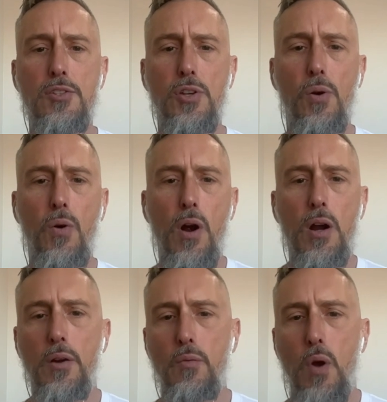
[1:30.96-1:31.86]
And so,
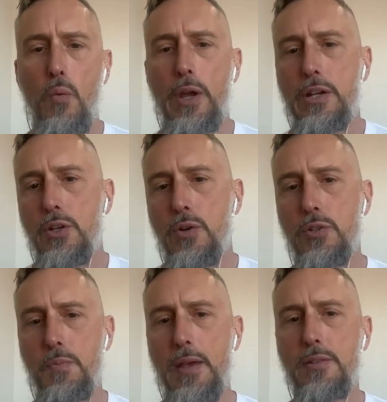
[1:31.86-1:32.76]
our what we
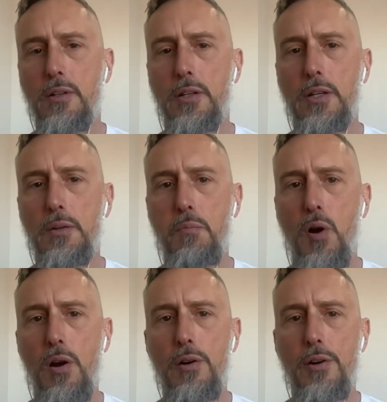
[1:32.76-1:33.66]
do is basically
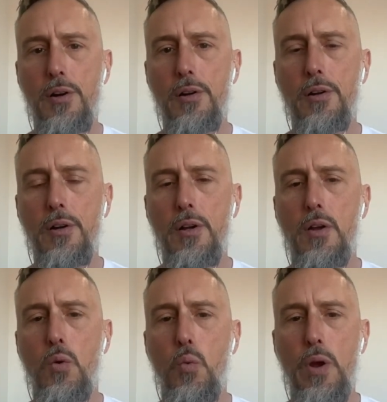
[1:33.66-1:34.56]
partner
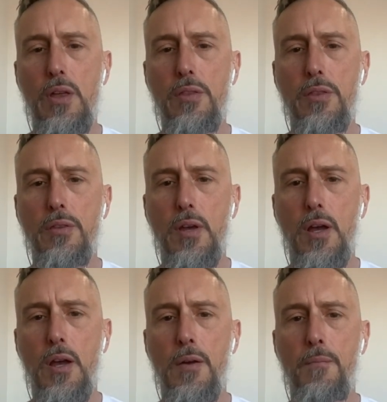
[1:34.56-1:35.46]
with
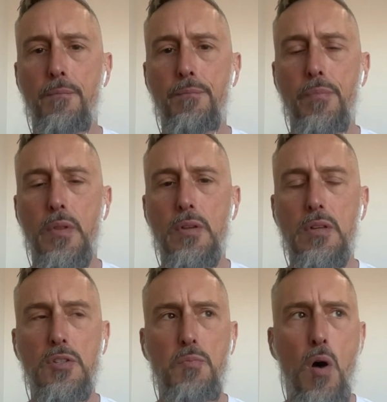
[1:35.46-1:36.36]
um,
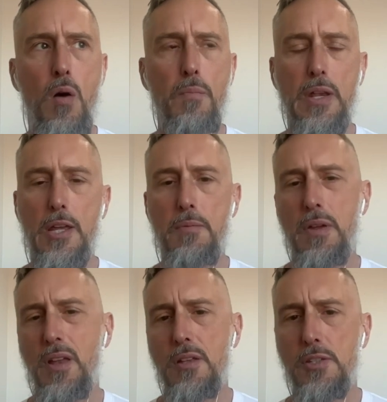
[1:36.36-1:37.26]
small,
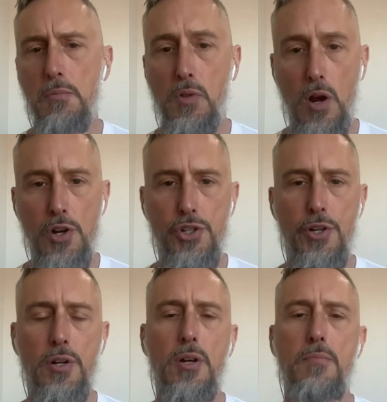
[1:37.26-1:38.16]
medium, and some
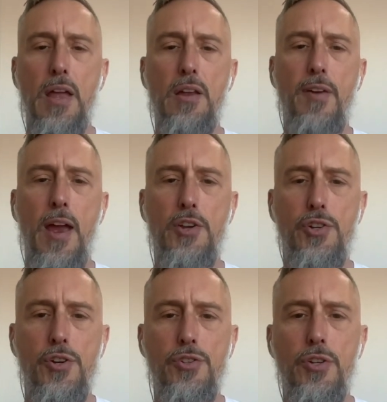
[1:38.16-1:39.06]
larger
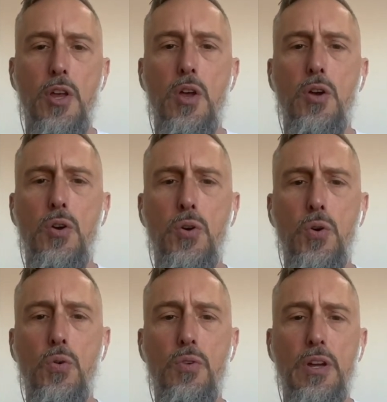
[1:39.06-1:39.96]
manufacturers
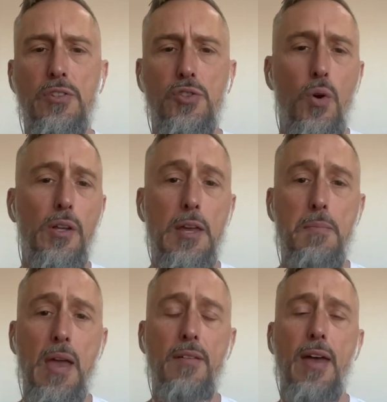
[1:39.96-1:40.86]
who
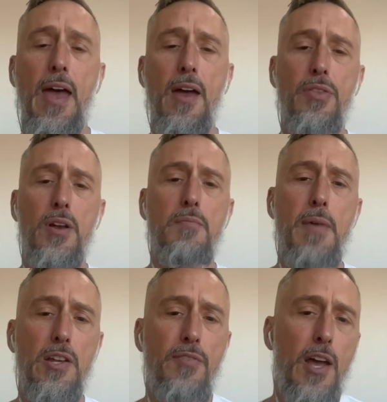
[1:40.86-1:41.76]
historically may have had their
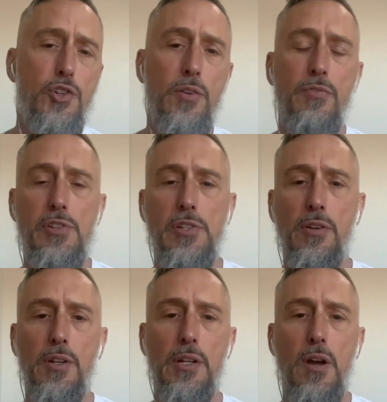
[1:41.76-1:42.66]
manufacturing
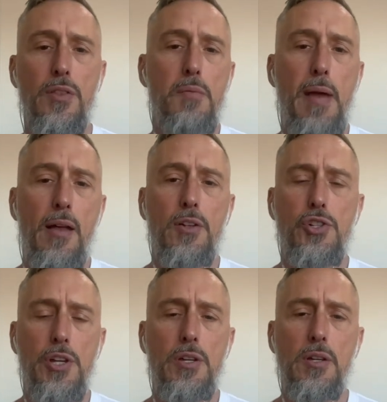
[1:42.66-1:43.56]
facility on their
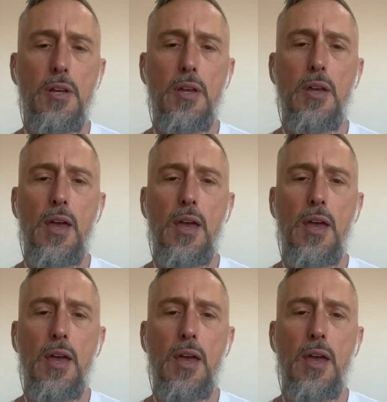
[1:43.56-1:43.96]
balance sheet,